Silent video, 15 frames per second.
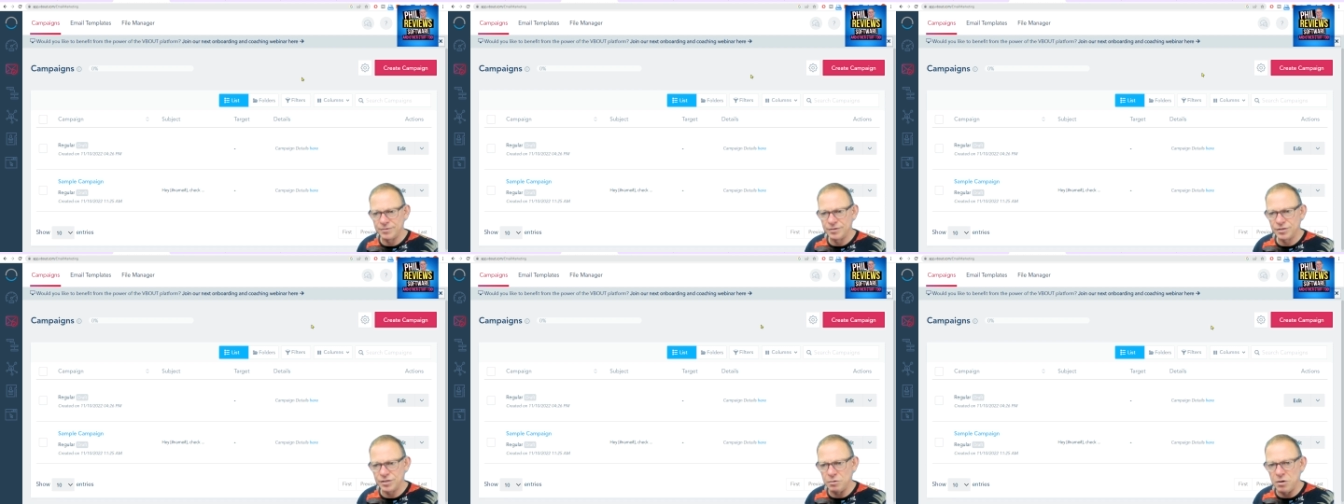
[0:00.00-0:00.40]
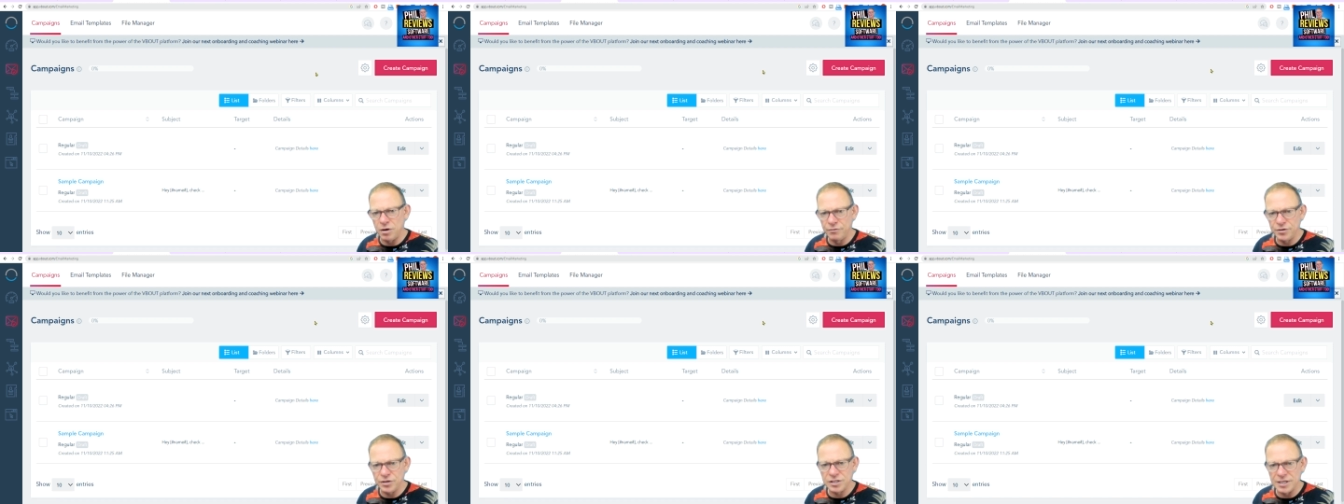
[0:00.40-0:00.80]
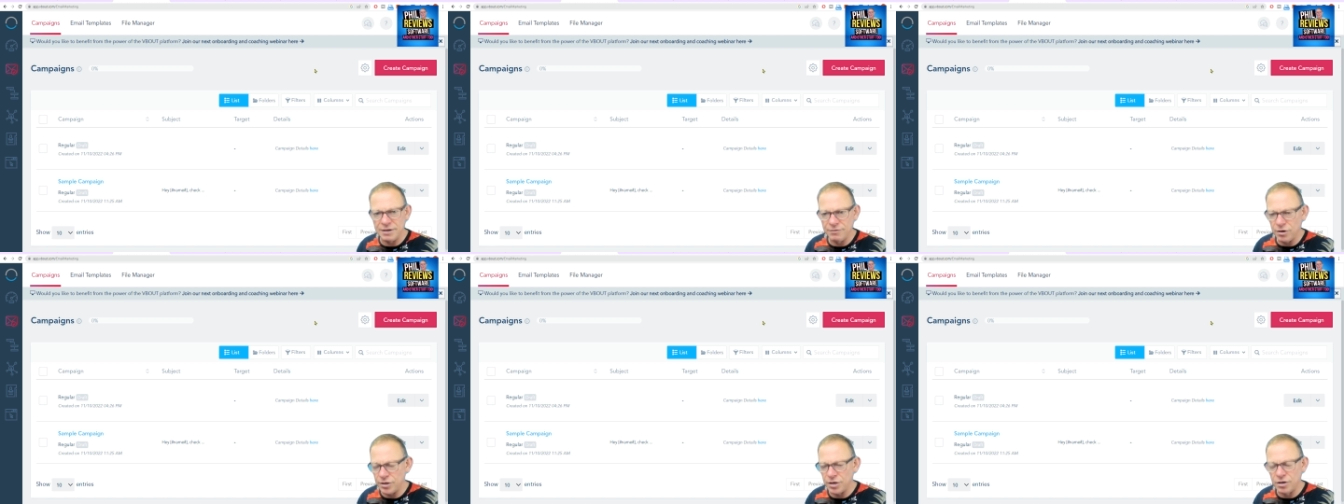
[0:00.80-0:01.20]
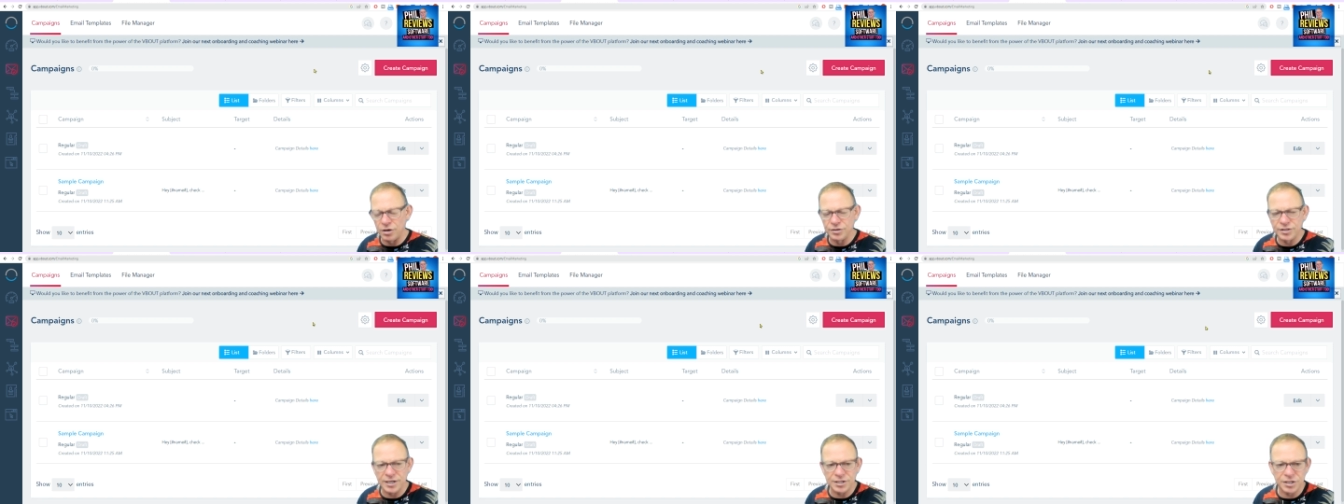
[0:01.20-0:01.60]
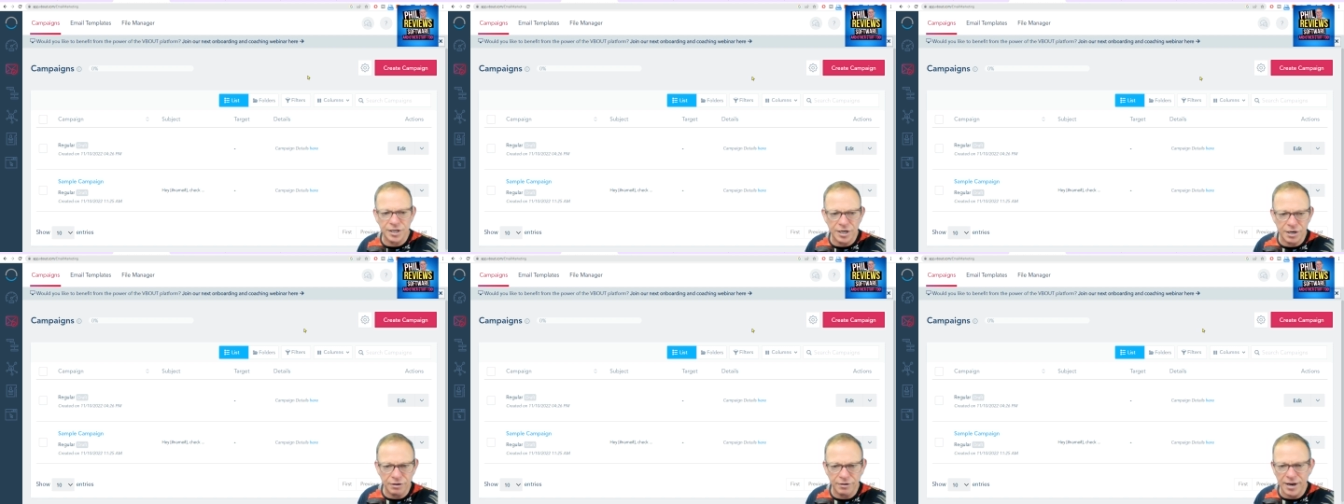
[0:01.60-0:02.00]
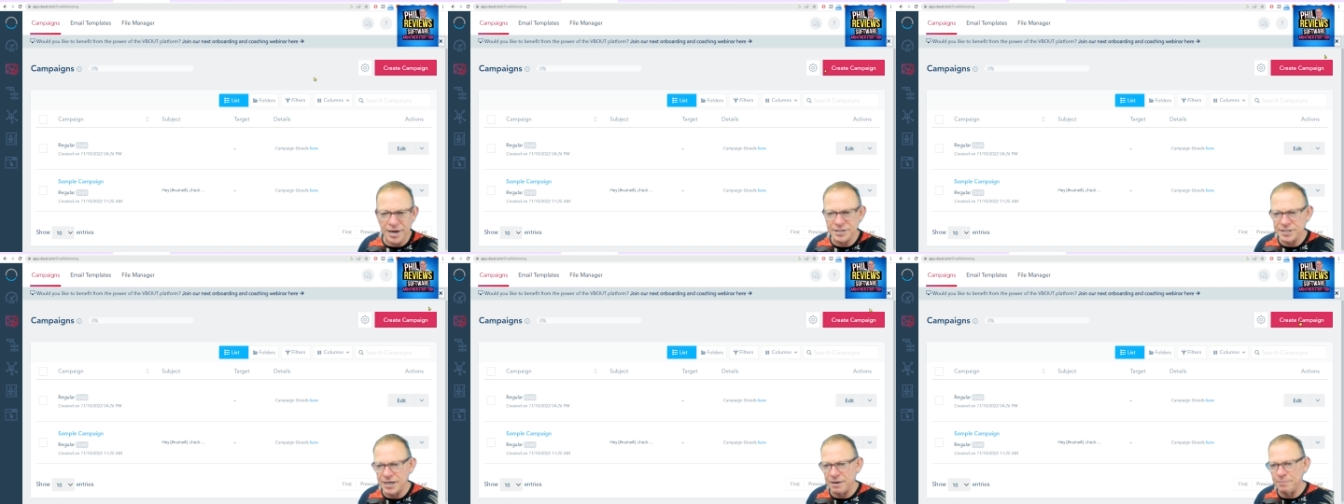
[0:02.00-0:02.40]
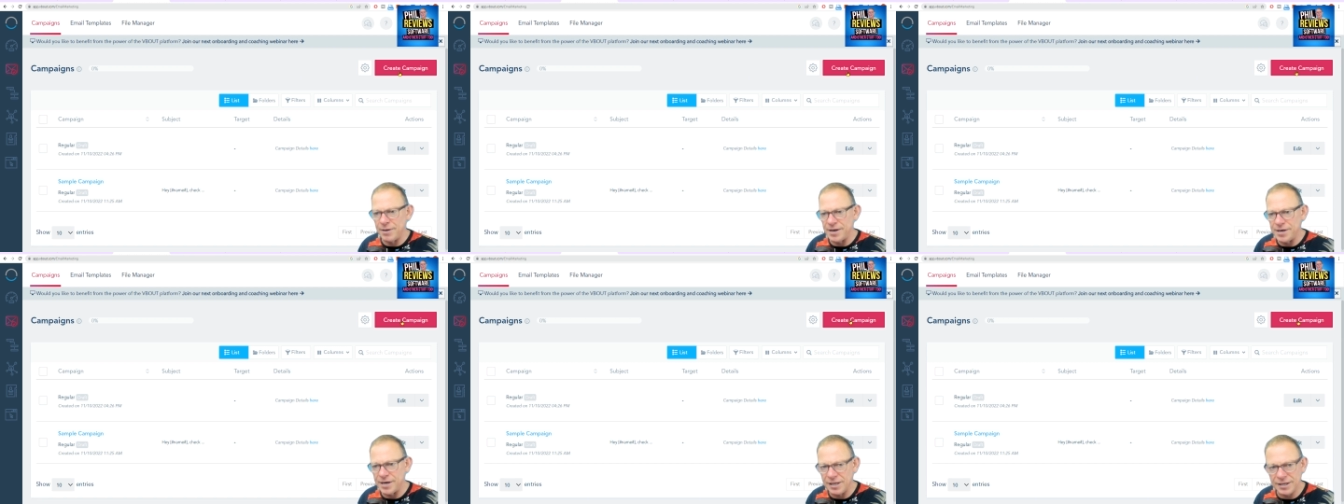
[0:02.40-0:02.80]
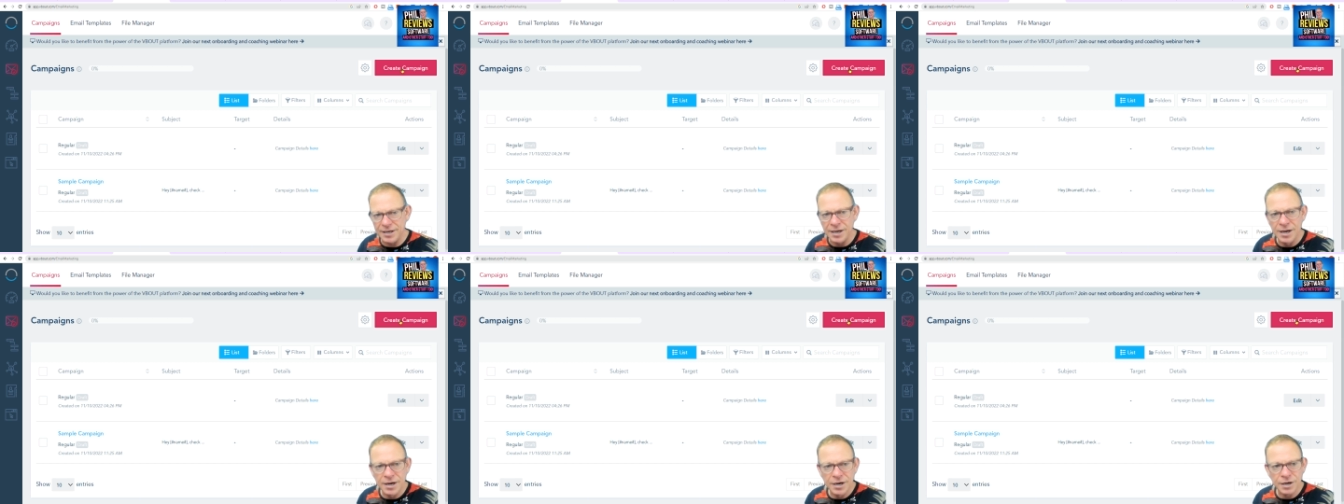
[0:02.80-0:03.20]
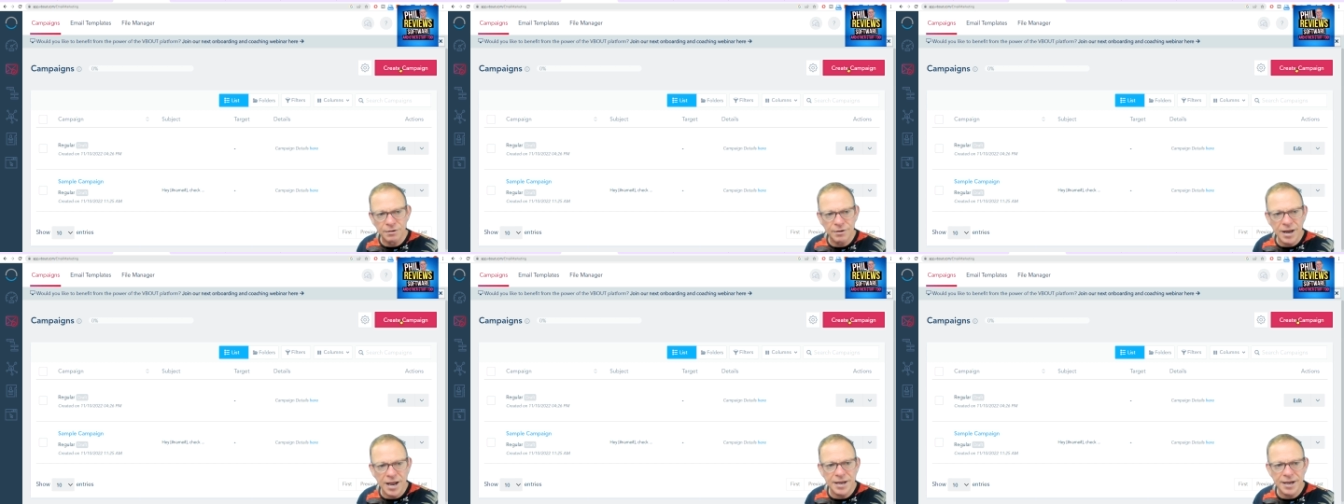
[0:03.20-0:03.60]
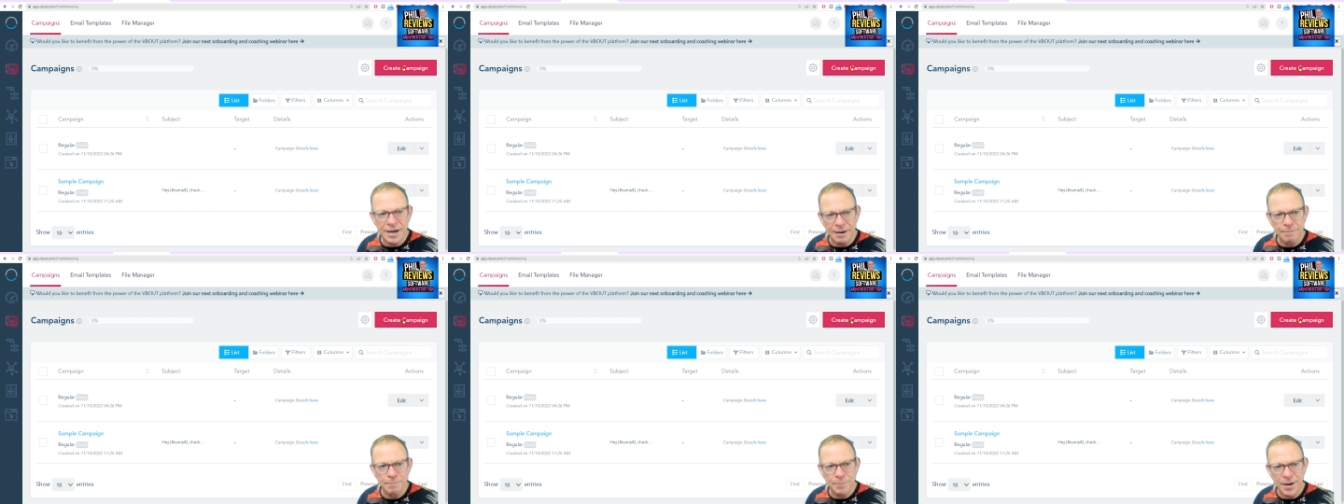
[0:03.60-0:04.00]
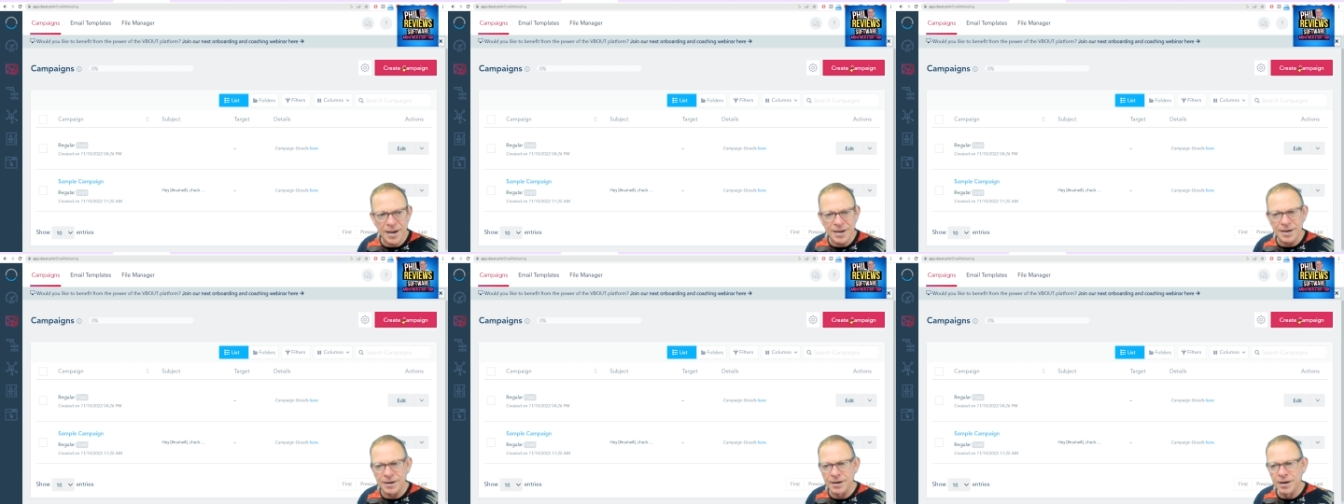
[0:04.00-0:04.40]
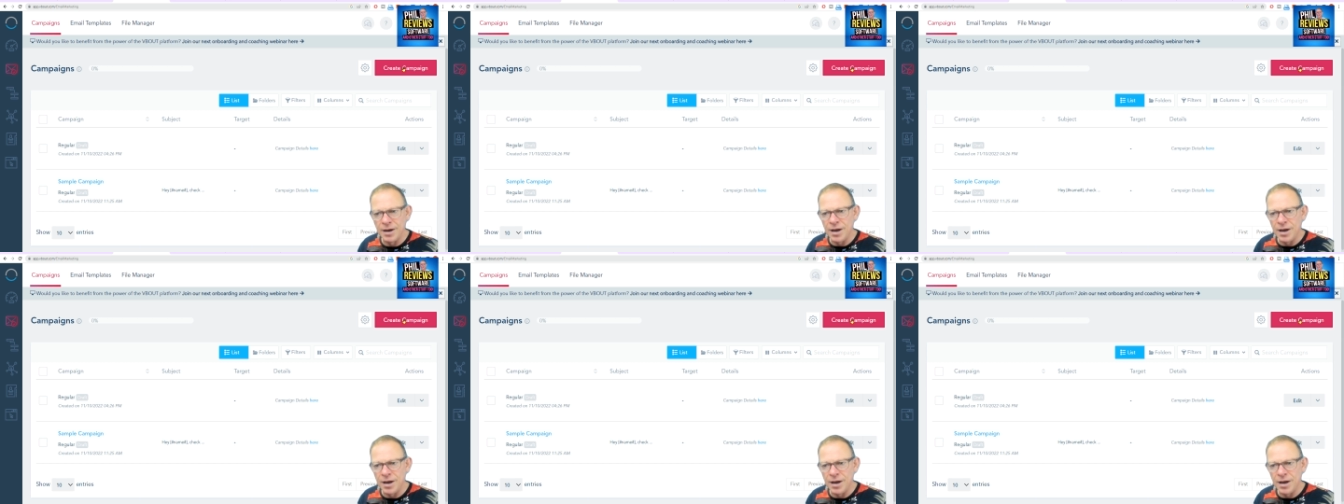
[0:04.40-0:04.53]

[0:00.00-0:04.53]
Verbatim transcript: So obviously, you've got your contacts, you're going to create a campaign. You click create campaign.